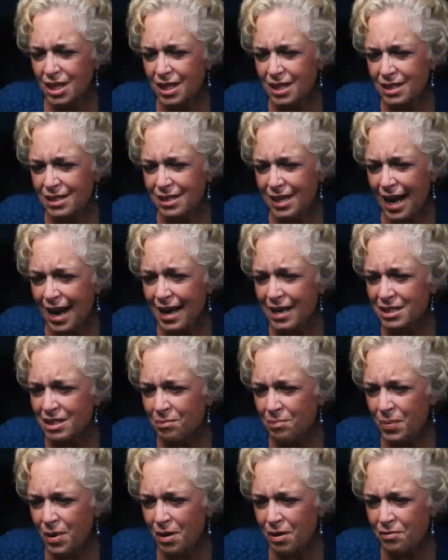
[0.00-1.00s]
is as
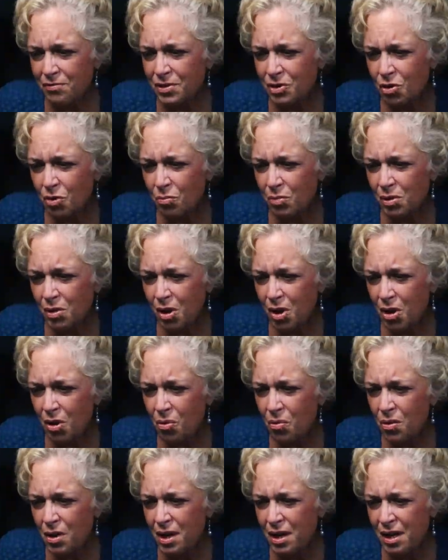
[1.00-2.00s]
above, so
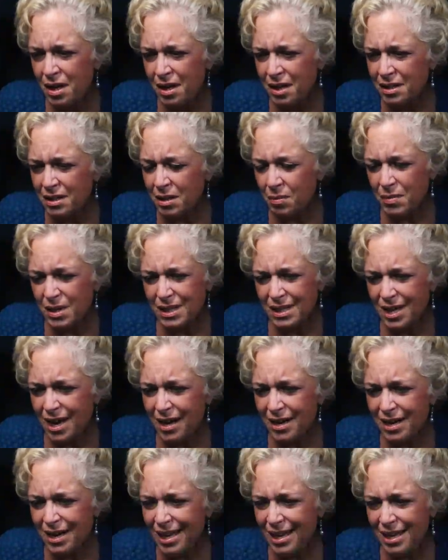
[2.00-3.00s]
below. Somebody's
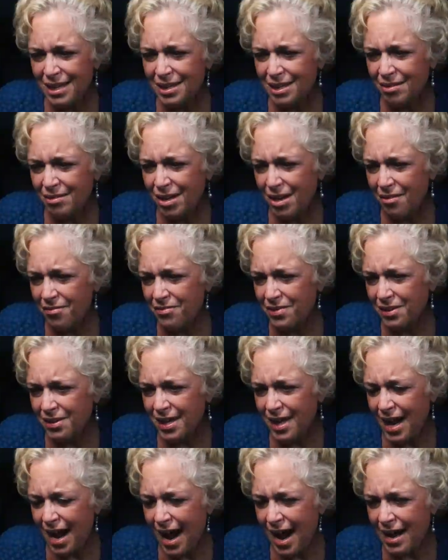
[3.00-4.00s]
not getting the love that
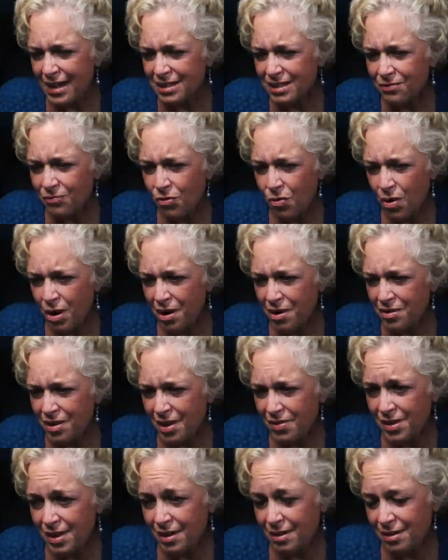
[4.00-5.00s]
they asked for
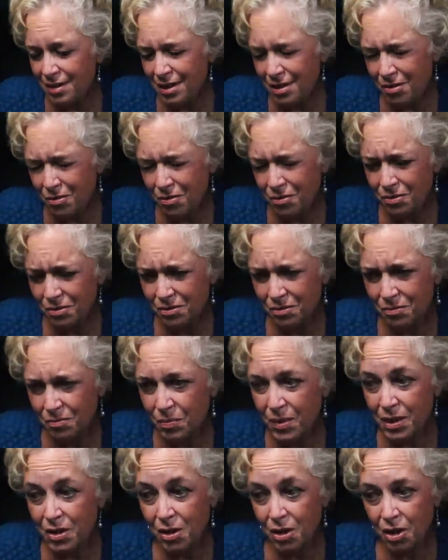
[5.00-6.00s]
that they, you know,
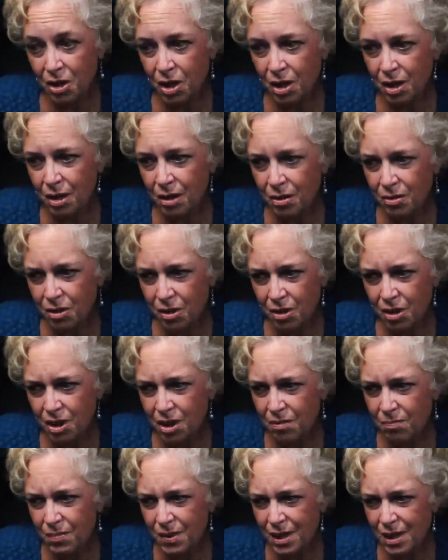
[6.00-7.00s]
but they're going to they're going
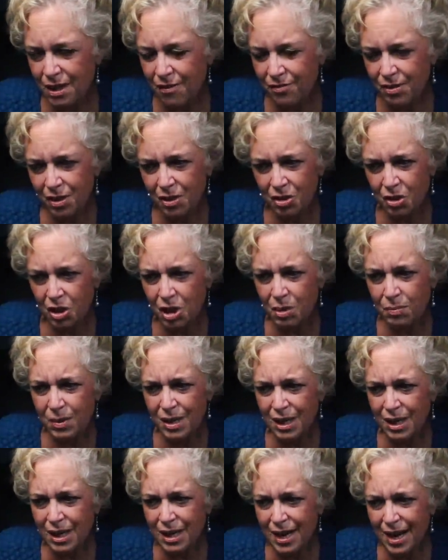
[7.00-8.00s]
to be I feel like they're going to
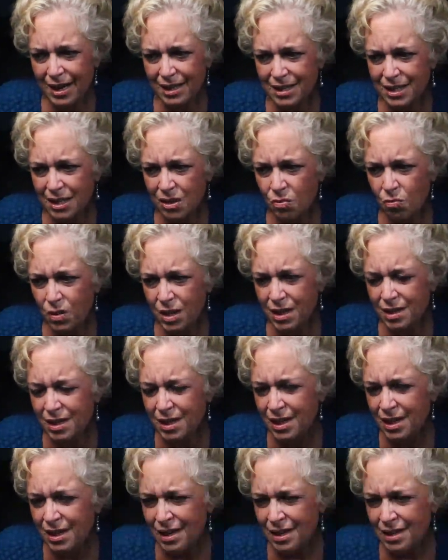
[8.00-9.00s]
be connecting
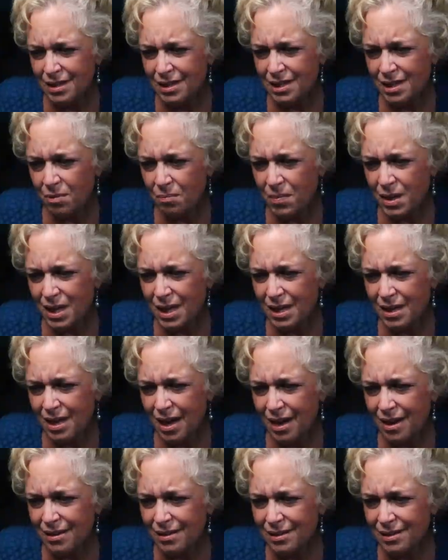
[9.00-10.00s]
with somebody
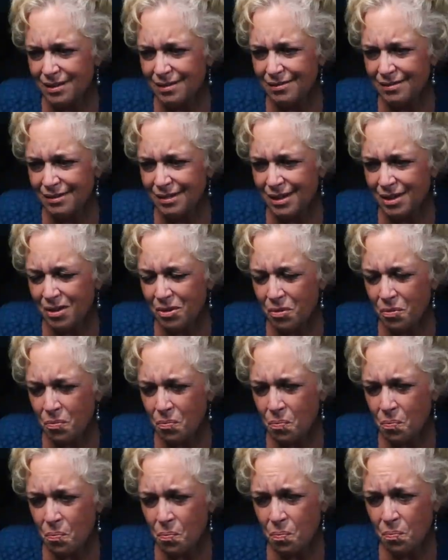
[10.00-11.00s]
that, you know,